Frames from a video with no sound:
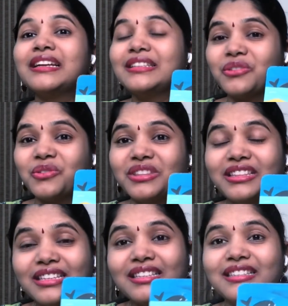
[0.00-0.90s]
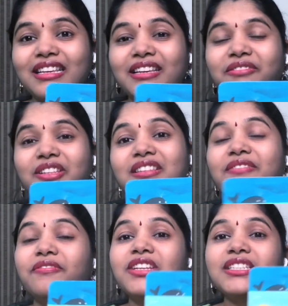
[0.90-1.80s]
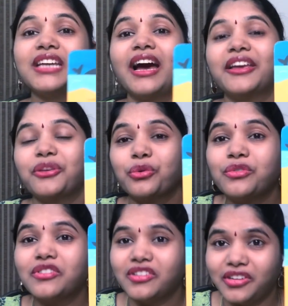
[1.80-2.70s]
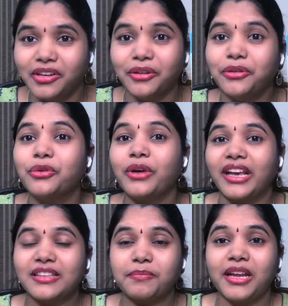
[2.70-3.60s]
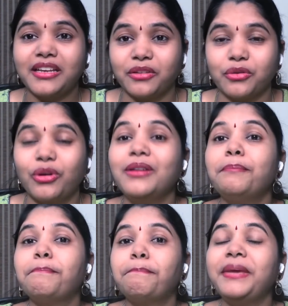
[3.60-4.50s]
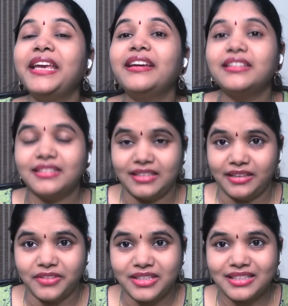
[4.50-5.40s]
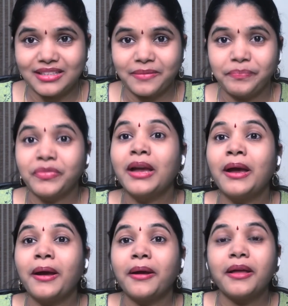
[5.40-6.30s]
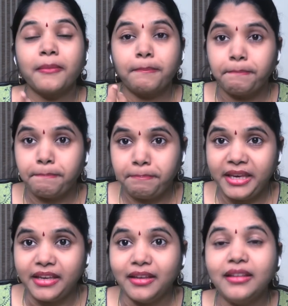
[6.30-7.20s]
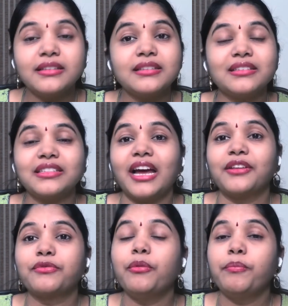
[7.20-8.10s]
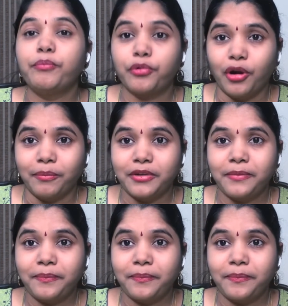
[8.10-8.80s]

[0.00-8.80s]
So this sequence which I used here to explain is called peer sequence. P stands for prompt.